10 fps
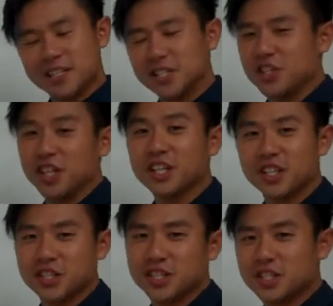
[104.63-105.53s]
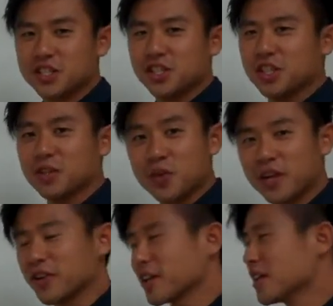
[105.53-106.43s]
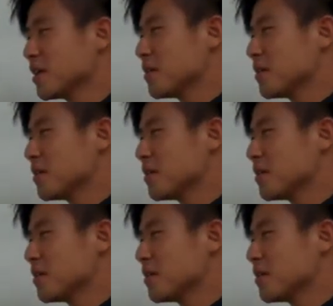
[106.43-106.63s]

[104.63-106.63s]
teaching English and teaching rhetoric,